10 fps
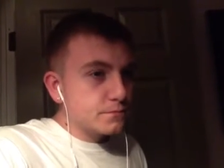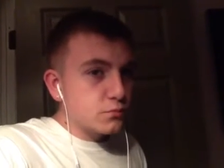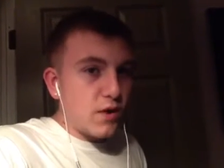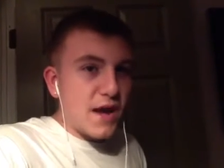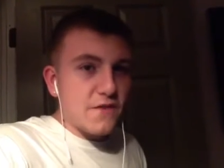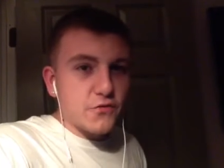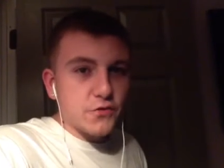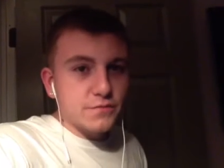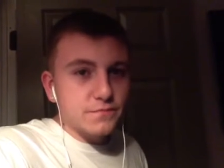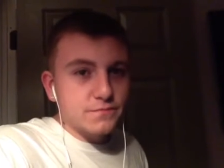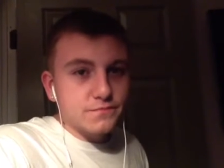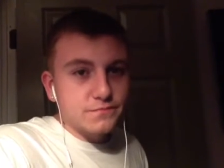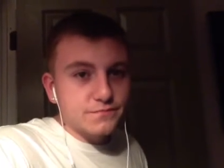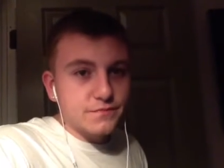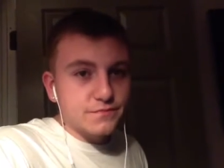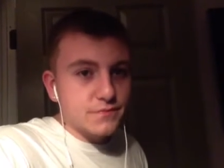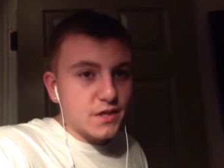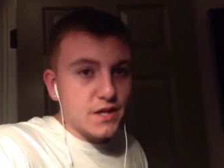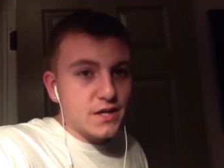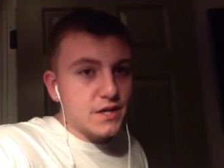Bradford,
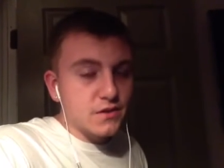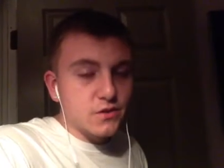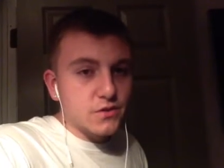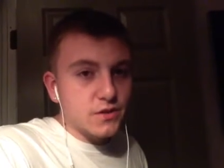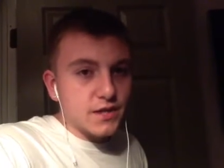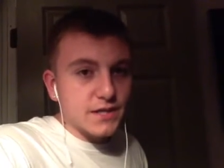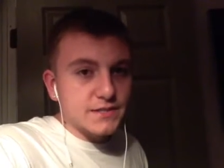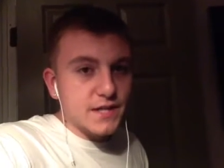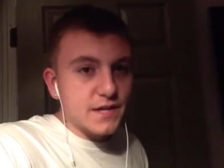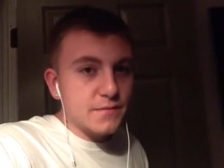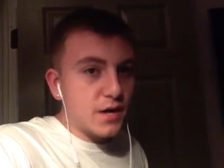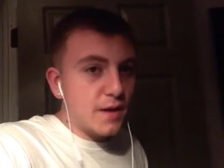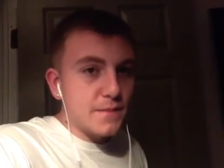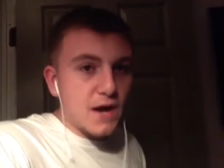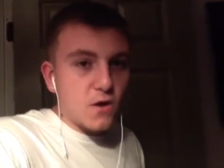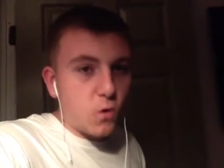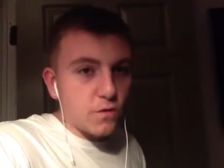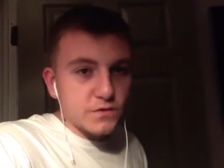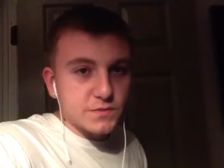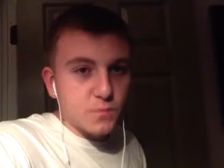he didn't look good, like I said, but I'm not
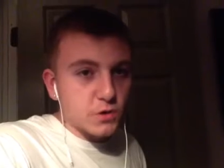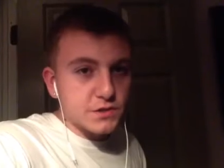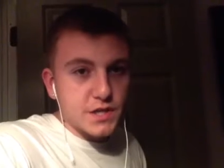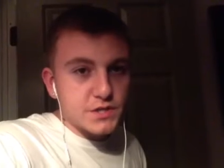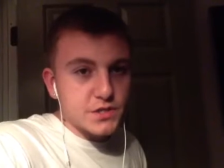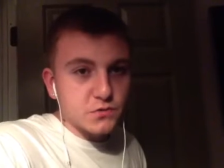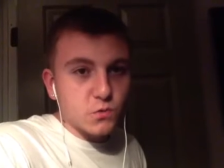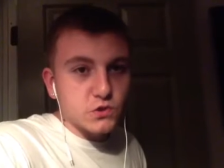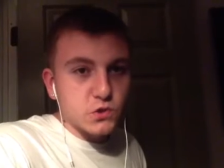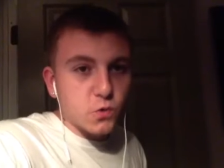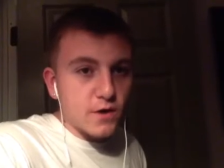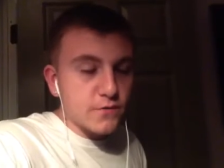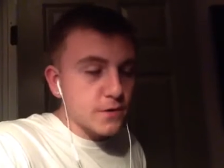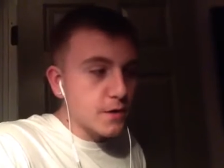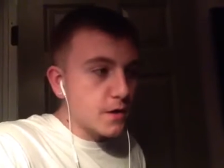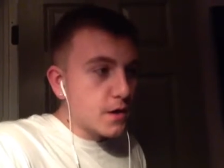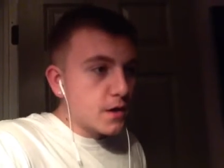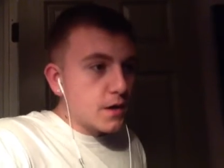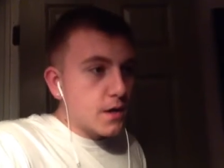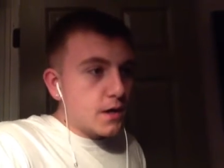calling for Mark Sanchez whatsoever.
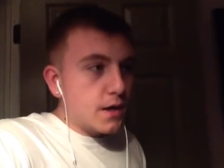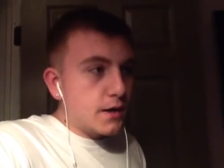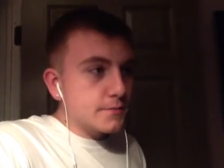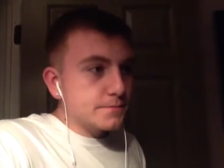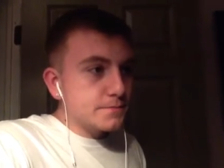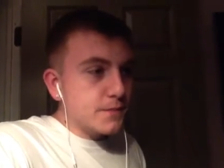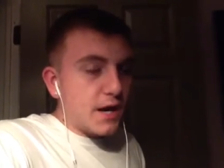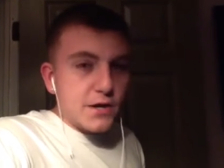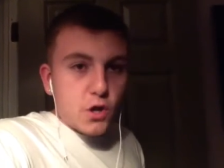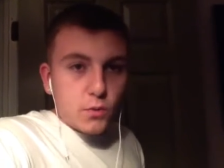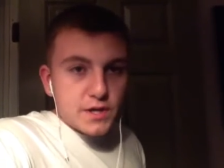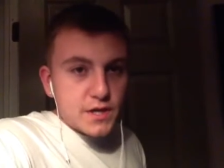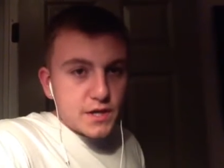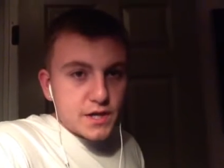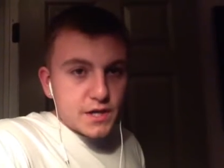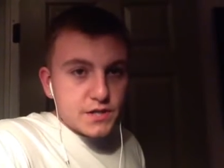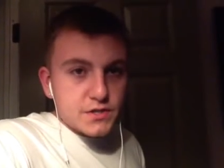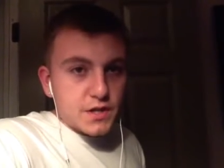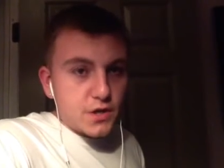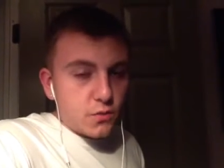Um, I know what he, he
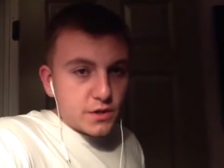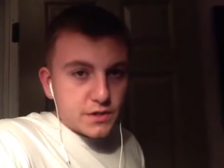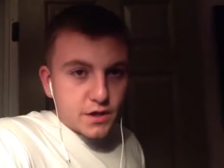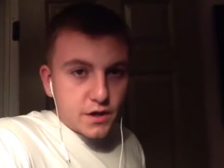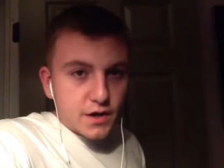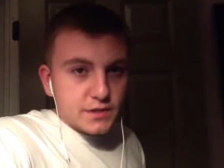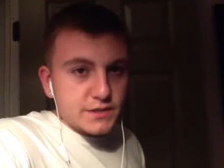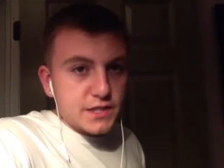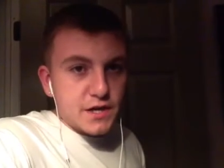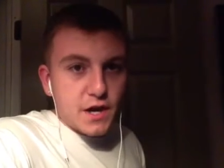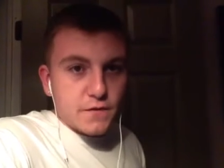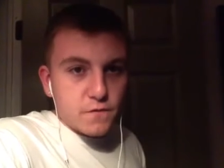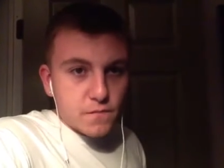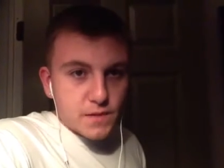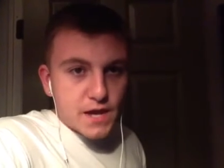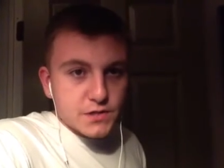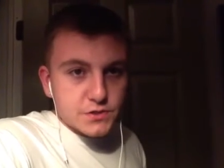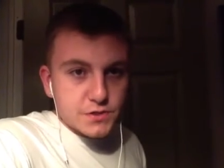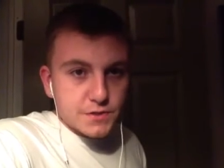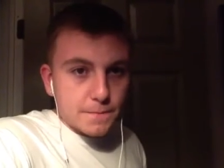is. I know what he done. I've seen enough of him
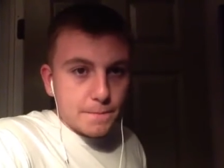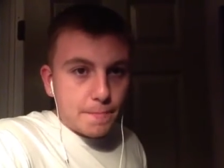last year.